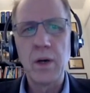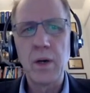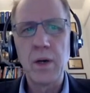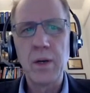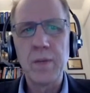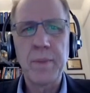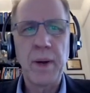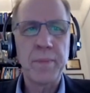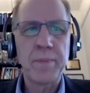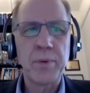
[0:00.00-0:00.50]

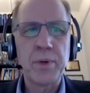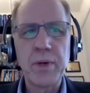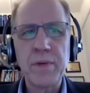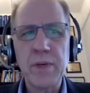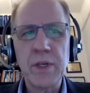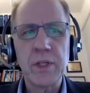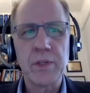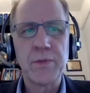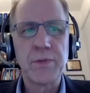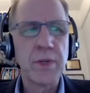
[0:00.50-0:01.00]
in my
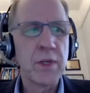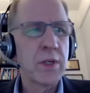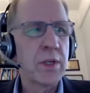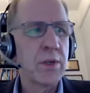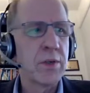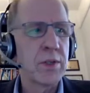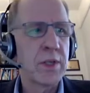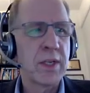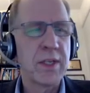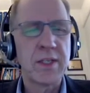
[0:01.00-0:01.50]
previous
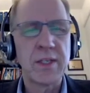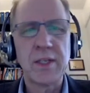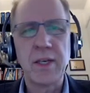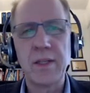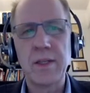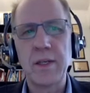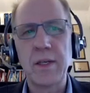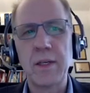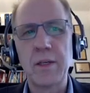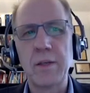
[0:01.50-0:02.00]
videos, I
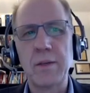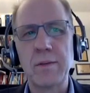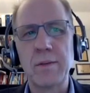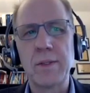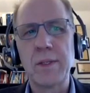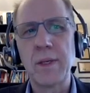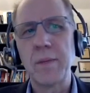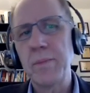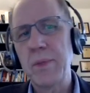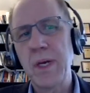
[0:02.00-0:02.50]
said that
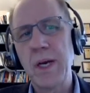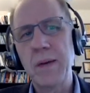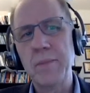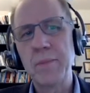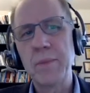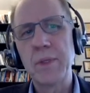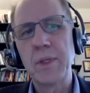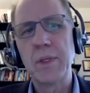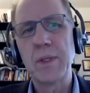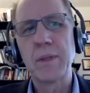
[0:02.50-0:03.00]

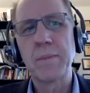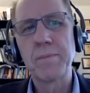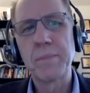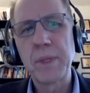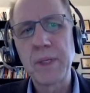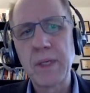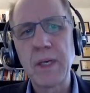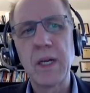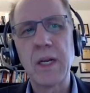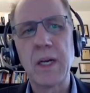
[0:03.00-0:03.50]
sometimes at the
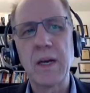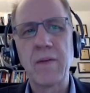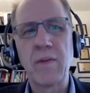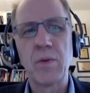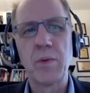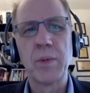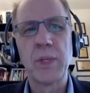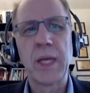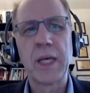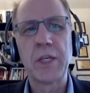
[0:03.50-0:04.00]
beginning of
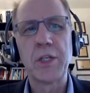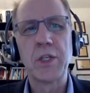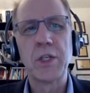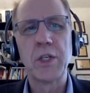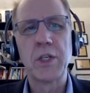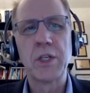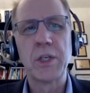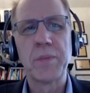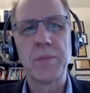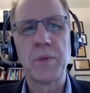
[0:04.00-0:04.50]
a
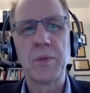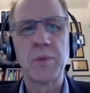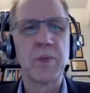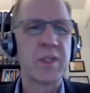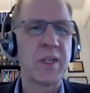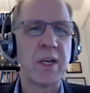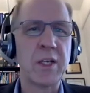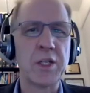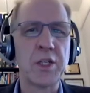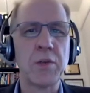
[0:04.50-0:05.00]
relationship, the
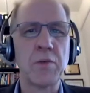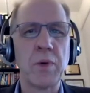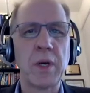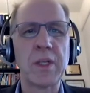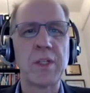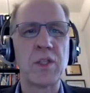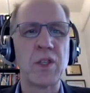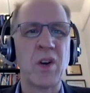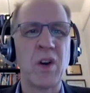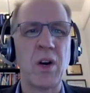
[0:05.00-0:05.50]
retention
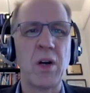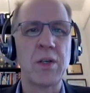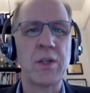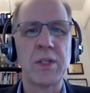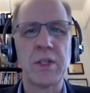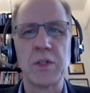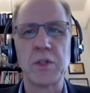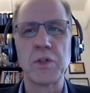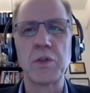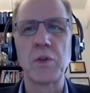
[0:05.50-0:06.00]
rates
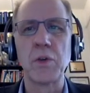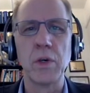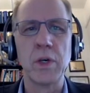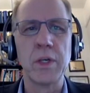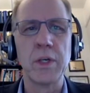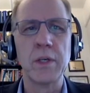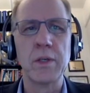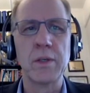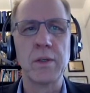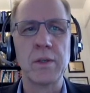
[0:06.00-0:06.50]
aren't as
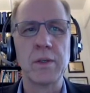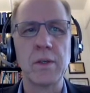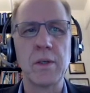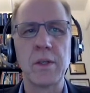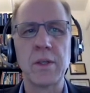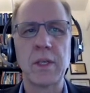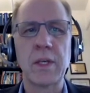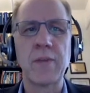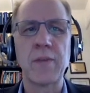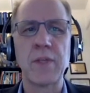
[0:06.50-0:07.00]
good. You
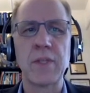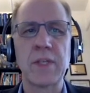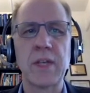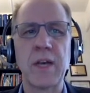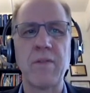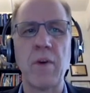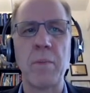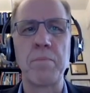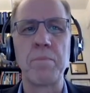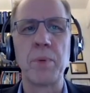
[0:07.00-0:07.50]
can think of it as
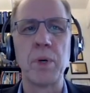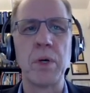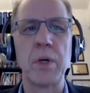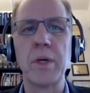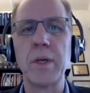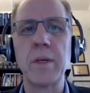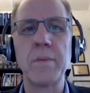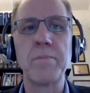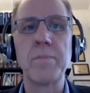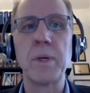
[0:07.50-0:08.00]
kind of a
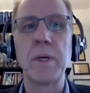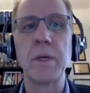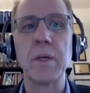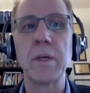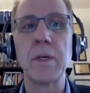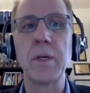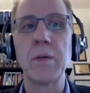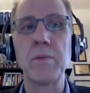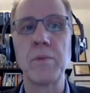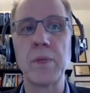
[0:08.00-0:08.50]
burn-in
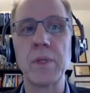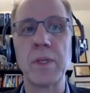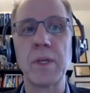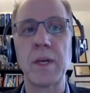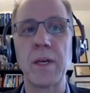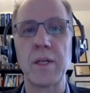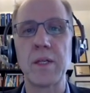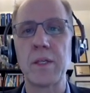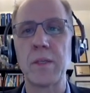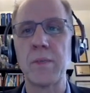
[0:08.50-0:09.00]
period with the
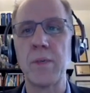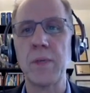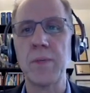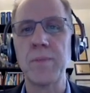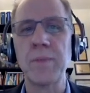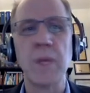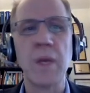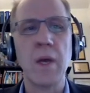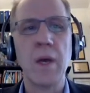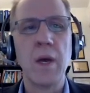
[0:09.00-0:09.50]
customer.
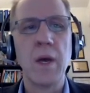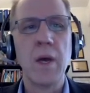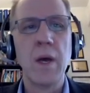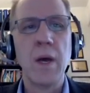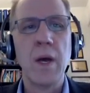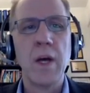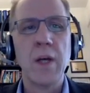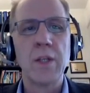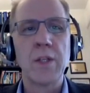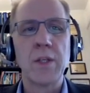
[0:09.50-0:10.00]

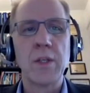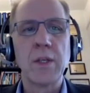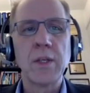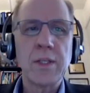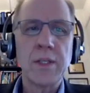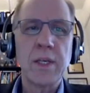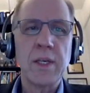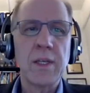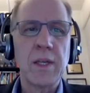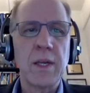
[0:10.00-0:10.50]
So
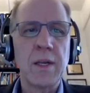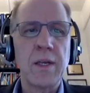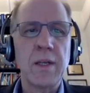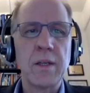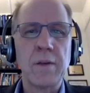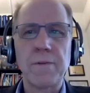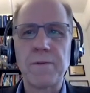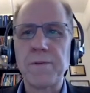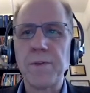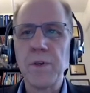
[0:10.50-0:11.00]
let's say that in
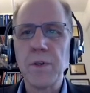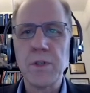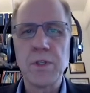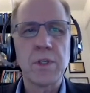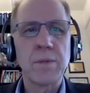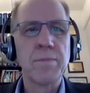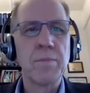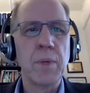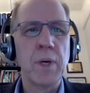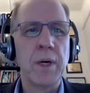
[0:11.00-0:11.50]
the
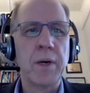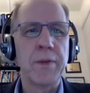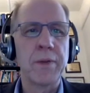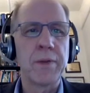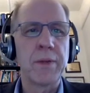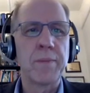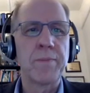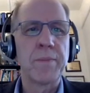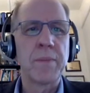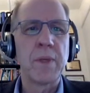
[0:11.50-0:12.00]
first month,
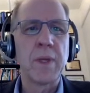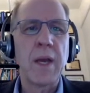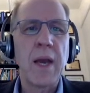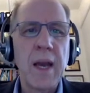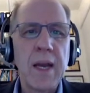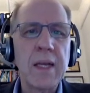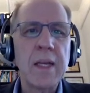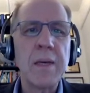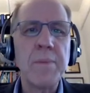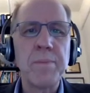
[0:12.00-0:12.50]

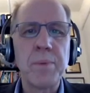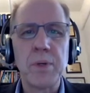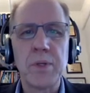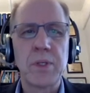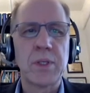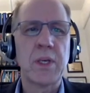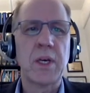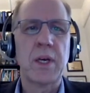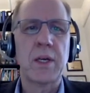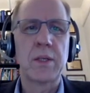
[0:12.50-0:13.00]

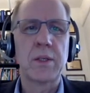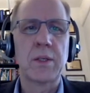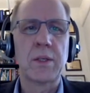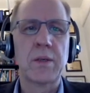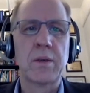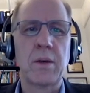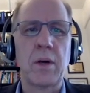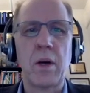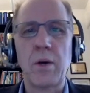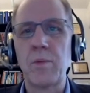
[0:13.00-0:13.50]
80%
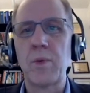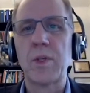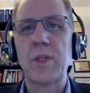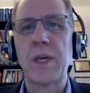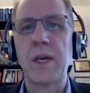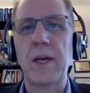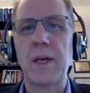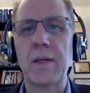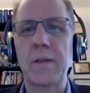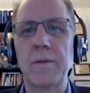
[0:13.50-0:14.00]
are
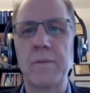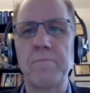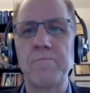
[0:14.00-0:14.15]
retained.